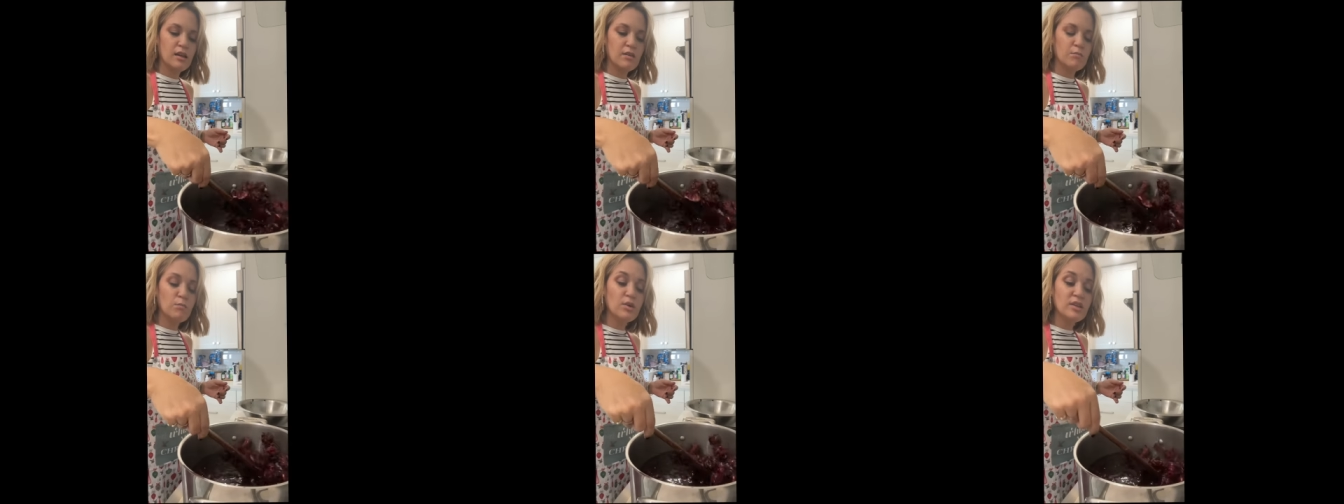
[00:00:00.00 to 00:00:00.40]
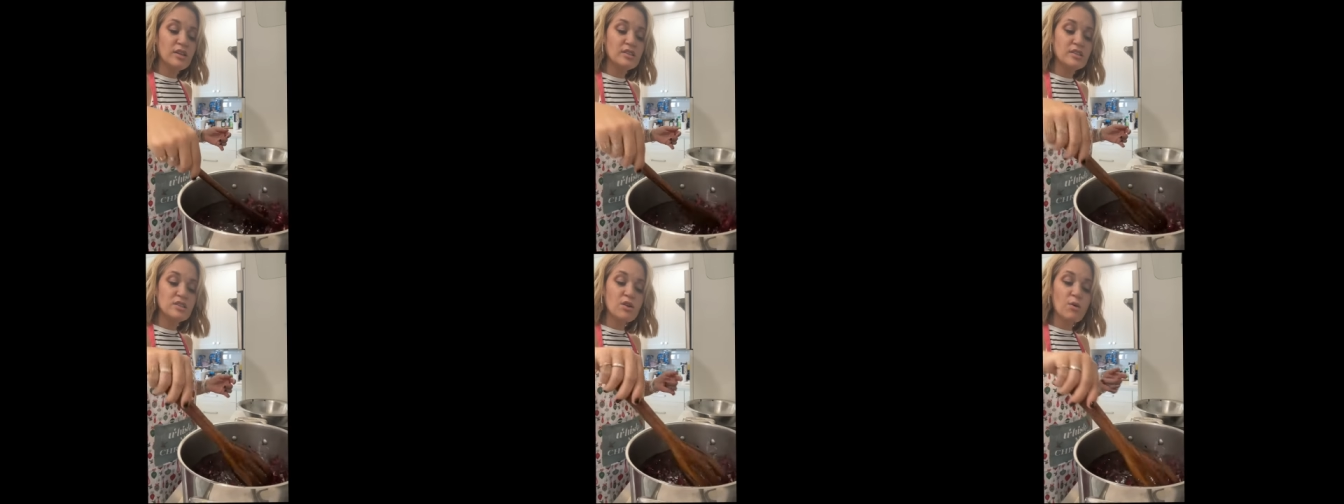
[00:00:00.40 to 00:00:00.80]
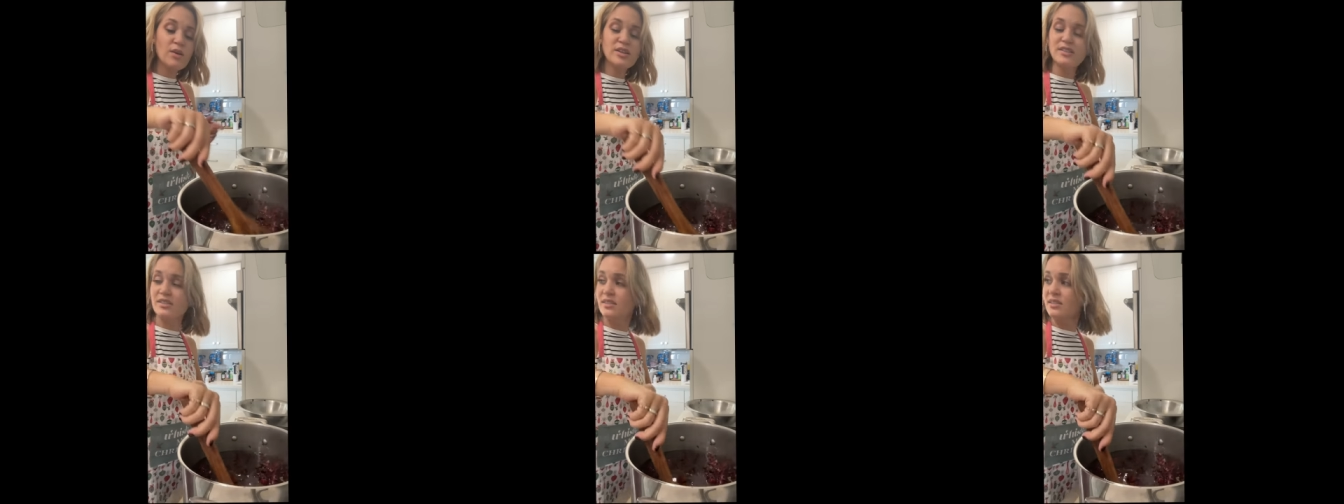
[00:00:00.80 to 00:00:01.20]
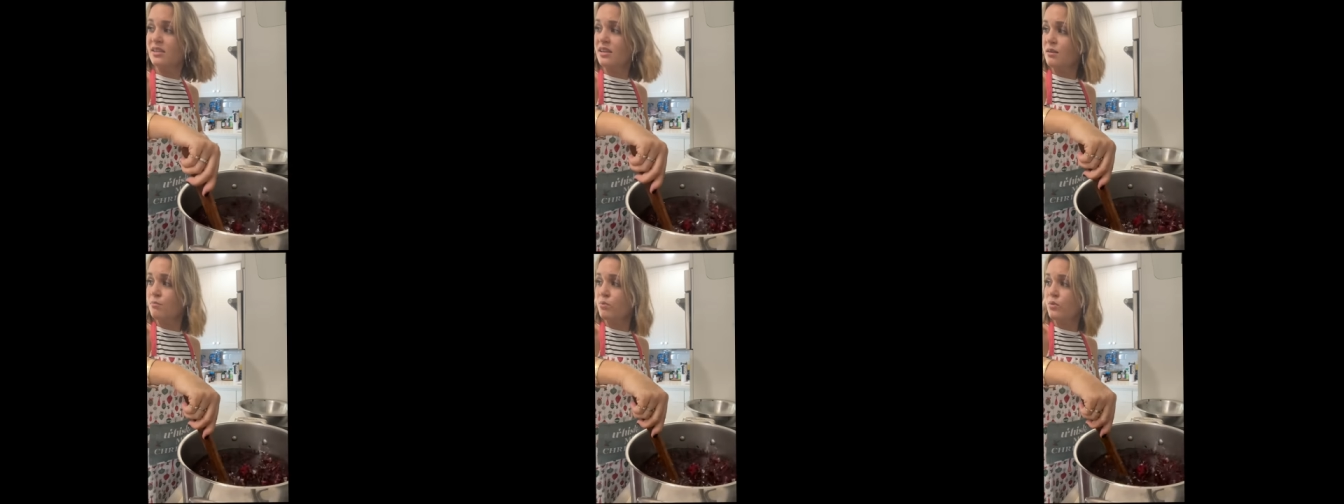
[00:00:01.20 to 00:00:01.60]
But this is how it's
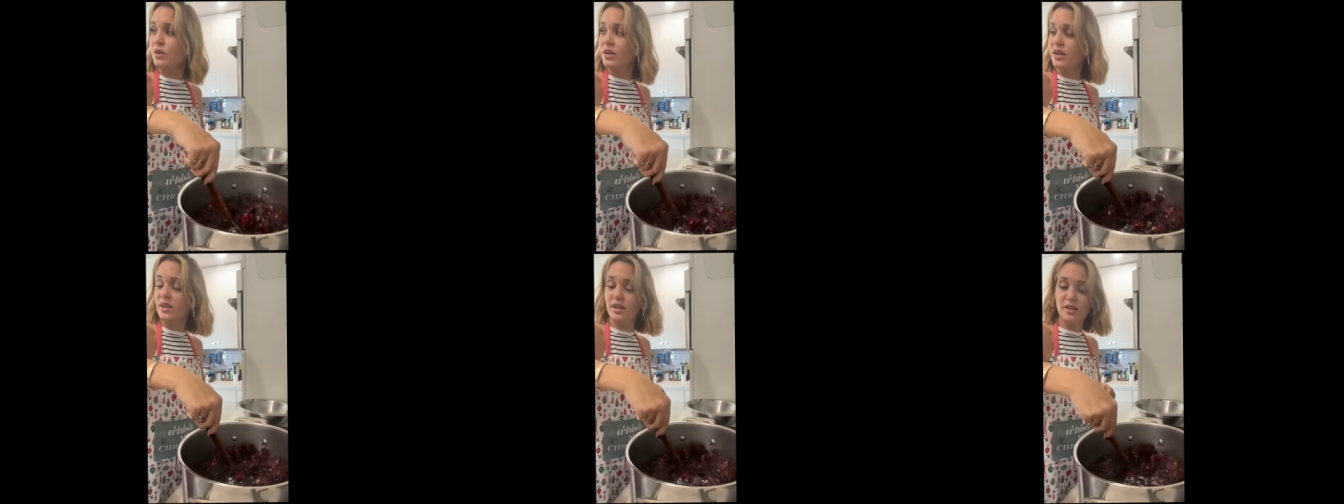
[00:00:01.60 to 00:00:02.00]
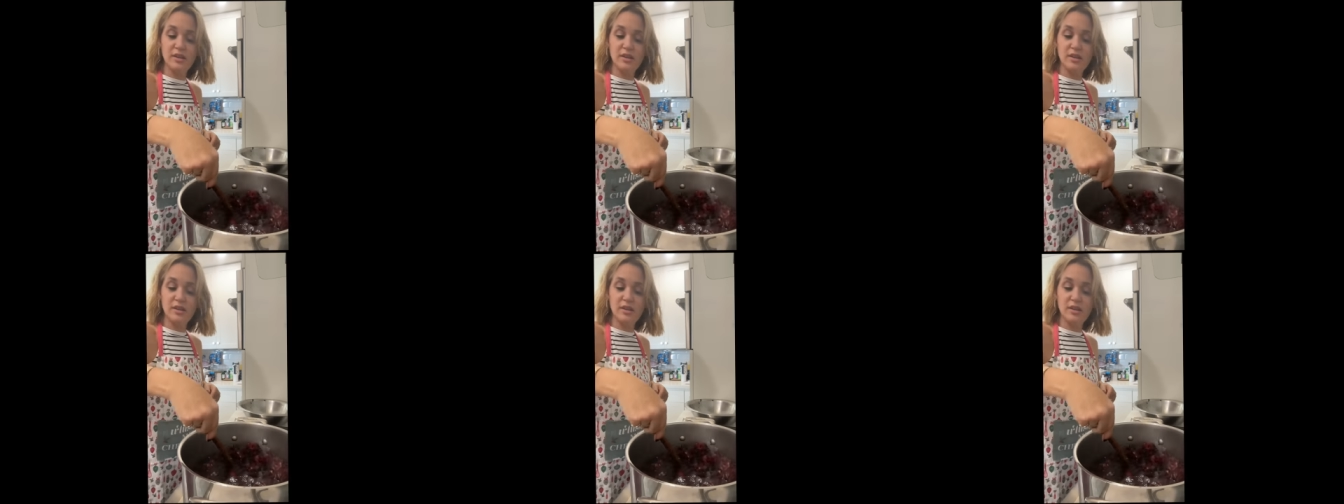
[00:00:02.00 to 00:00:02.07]
steeping.